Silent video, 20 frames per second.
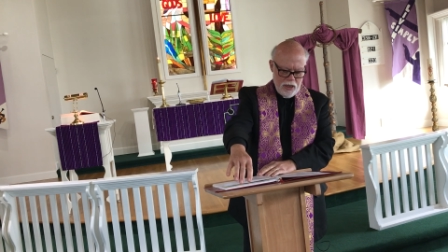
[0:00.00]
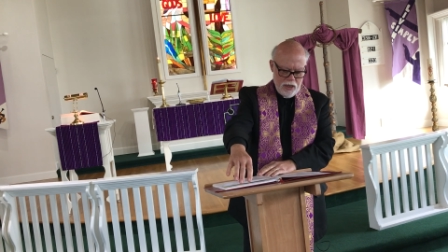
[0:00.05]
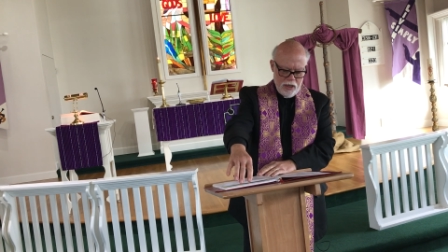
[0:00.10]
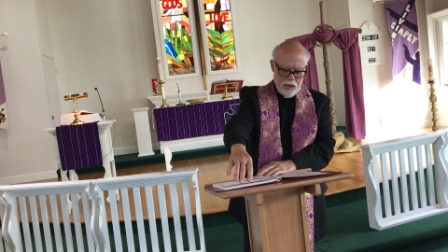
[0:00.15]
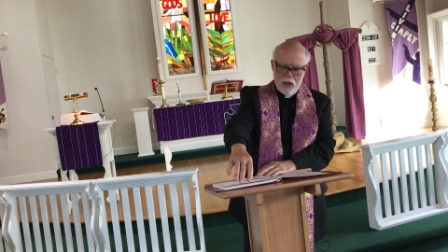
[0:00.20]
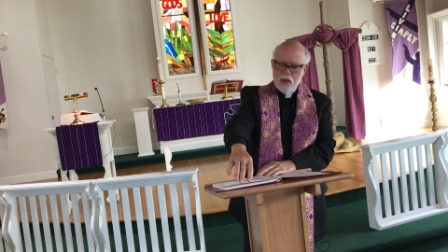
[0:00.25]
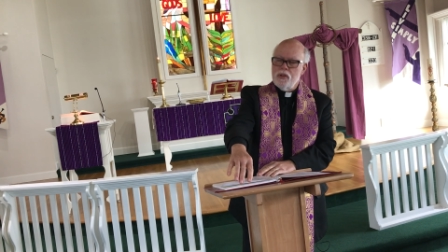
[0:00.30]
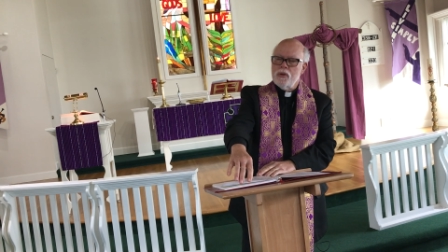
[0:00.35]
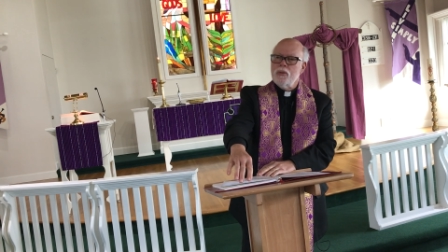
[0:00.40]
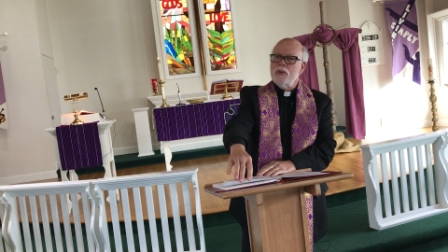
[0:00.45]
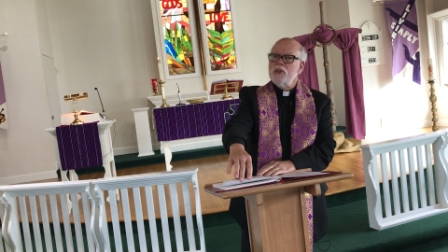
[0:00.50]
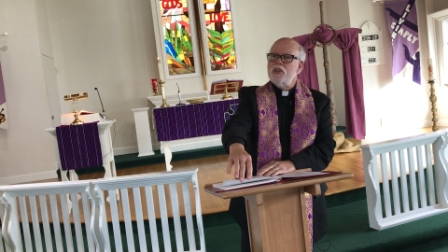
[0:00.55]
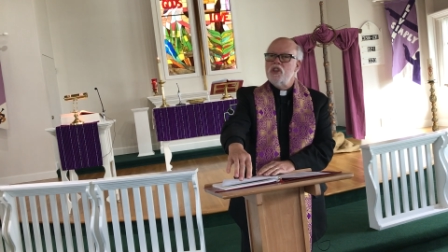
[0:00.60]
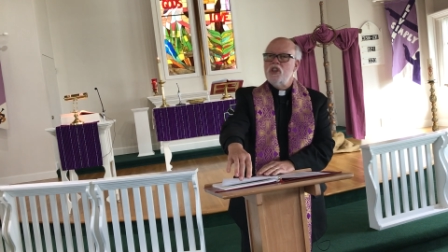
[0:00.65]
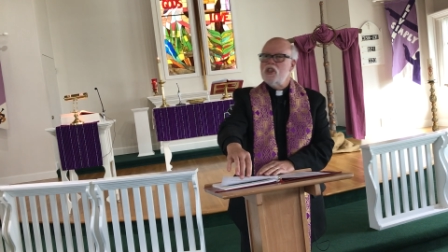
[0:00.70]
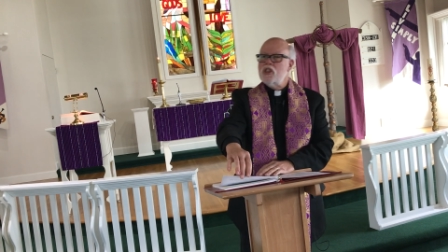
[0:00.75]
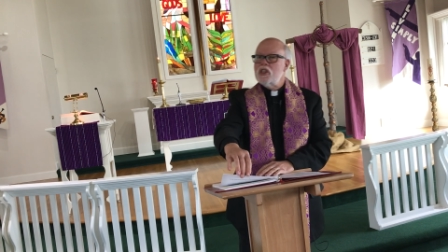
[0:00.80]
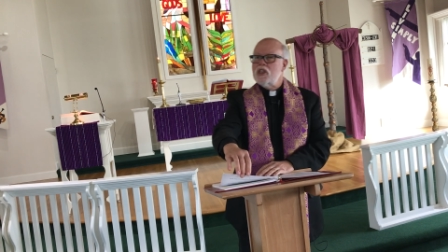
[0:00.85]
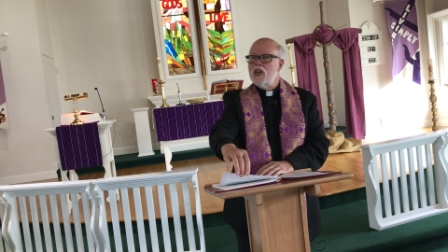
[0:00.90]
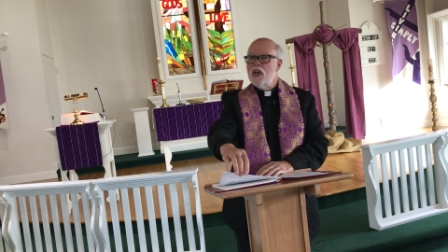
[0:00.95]
In other words,
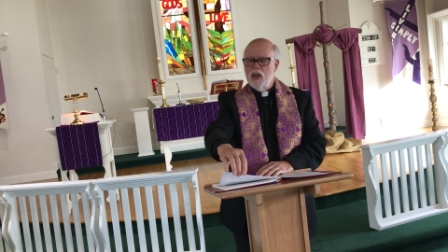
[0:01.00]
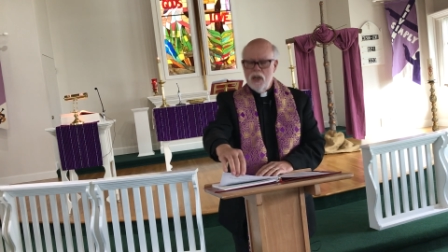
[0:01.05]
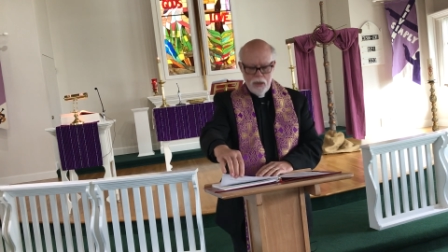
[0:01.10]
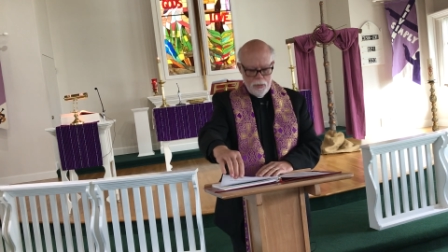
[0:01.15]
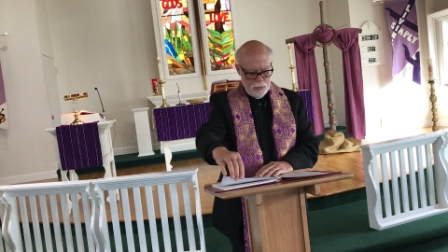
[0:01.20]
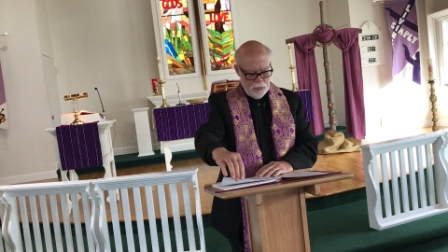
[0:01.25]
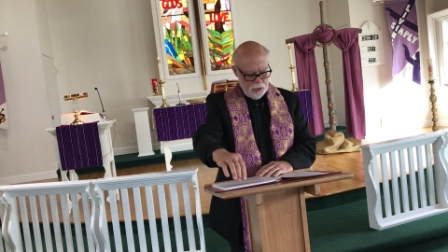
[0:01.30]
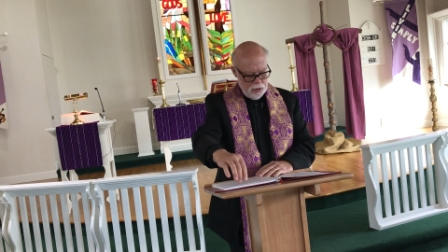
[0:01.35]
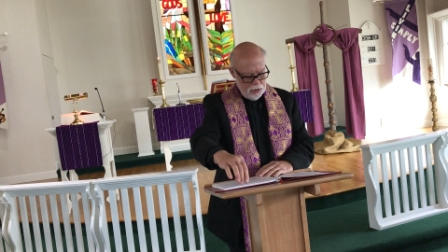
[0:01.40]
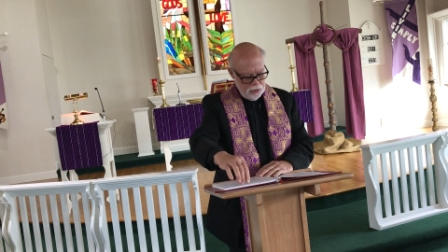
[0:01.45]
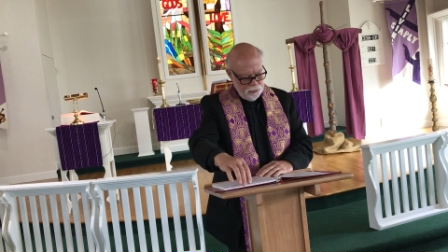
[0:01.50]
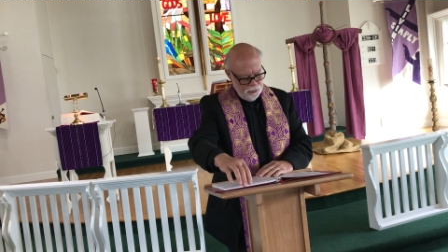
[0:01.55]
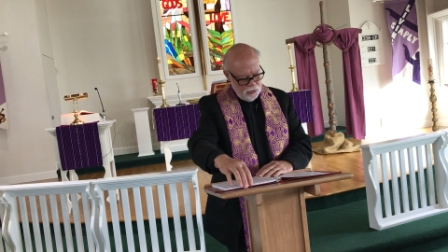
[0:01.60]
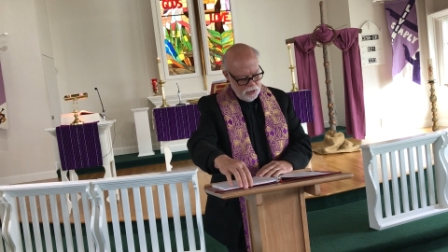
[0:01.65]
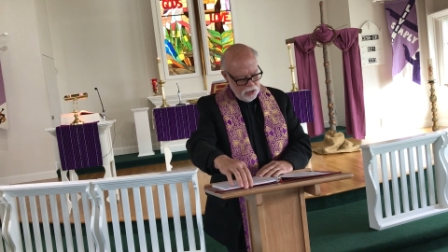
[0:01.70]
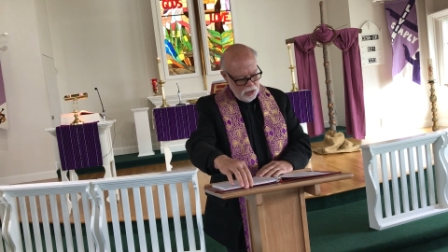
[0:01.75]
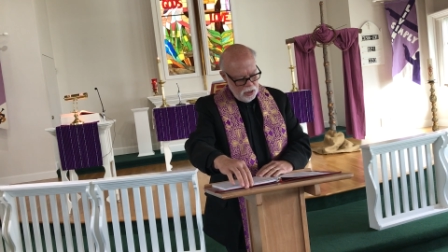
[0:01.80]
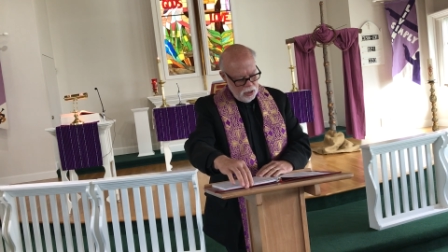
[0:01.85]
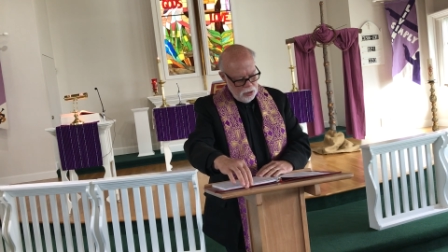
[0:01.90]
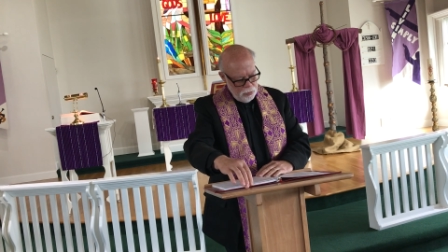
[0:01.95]
just come.
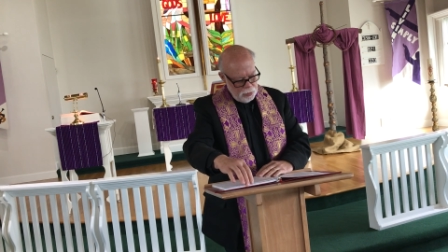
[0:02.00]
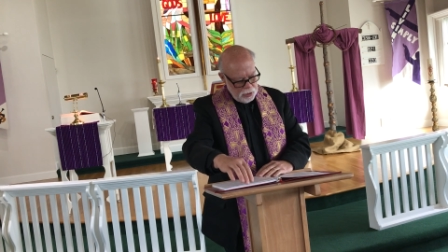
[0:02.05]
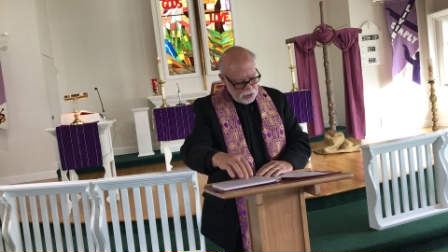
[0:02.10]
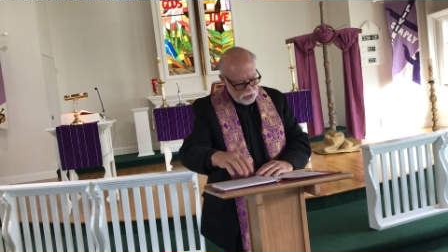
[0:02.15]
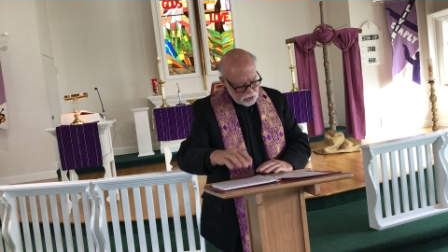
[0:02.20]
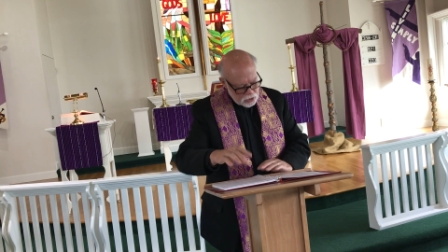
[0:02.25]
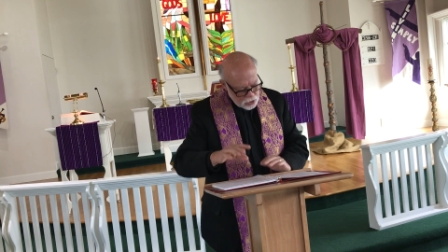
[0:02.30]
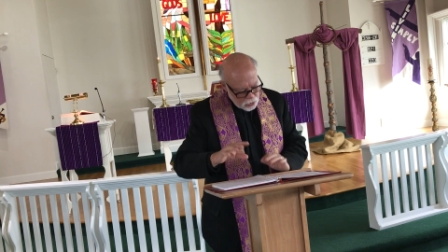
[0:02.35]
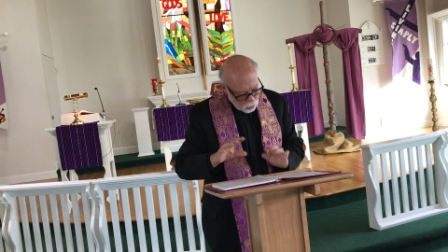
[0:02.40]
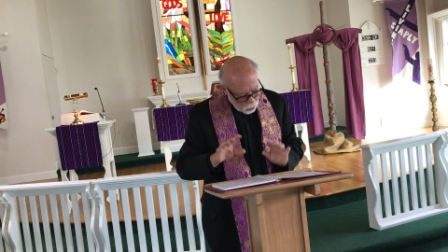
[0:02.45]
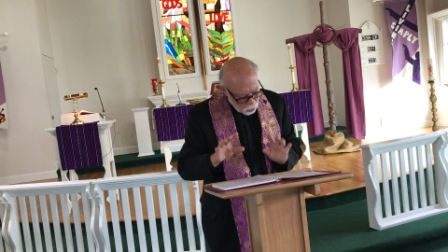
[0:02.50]
Because the